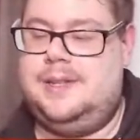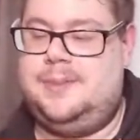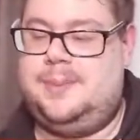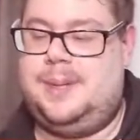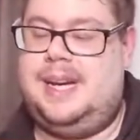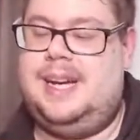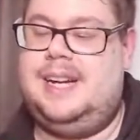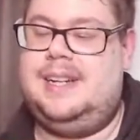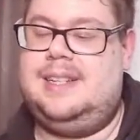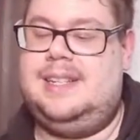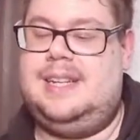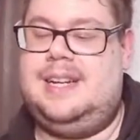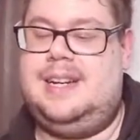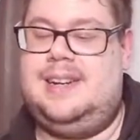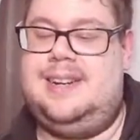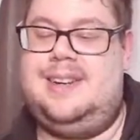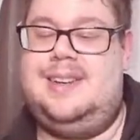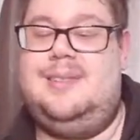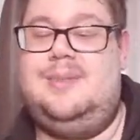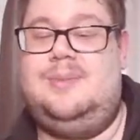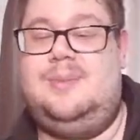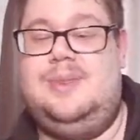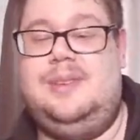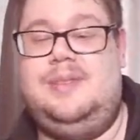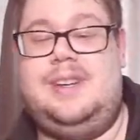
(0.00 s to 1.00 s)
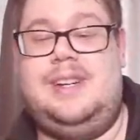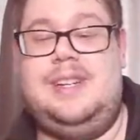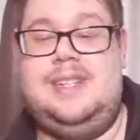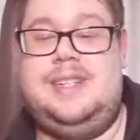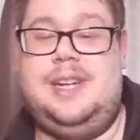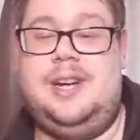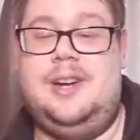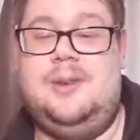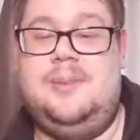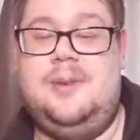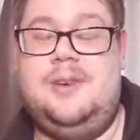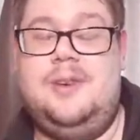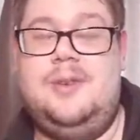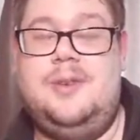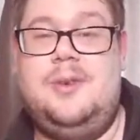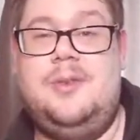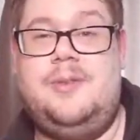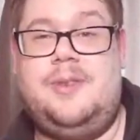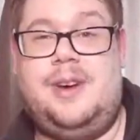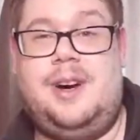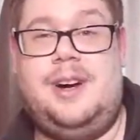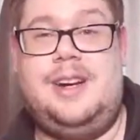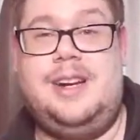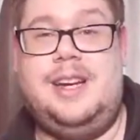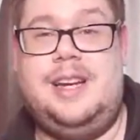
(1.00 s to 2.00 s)
packs out and we've actually opened all
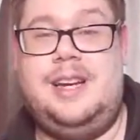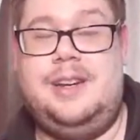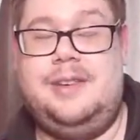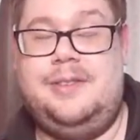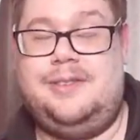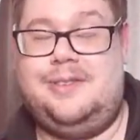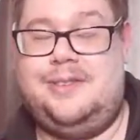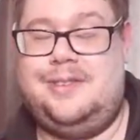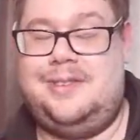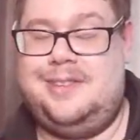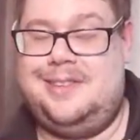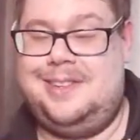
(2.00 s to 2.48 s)
5.